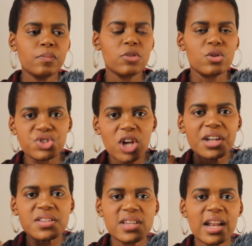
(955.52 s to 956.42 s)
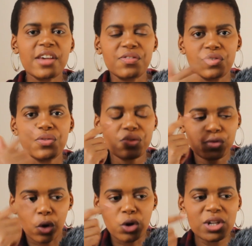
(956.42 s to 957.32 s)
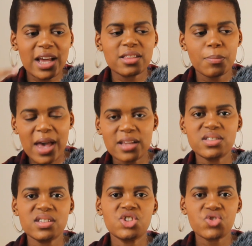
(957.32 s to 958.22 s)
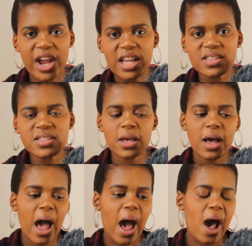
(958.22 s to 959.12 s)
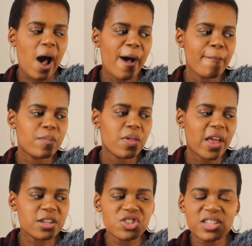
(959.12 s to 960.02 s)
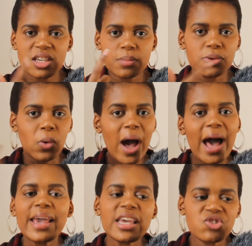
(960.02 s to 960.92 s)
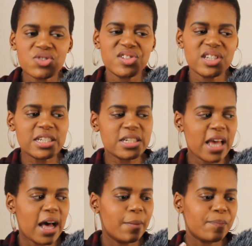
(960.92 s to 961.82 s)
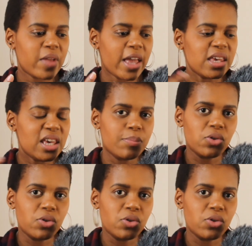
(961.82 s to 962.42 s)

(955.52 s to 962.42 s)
You'll start to see like those are like the patterns and the trends that just keep your eye interested and keep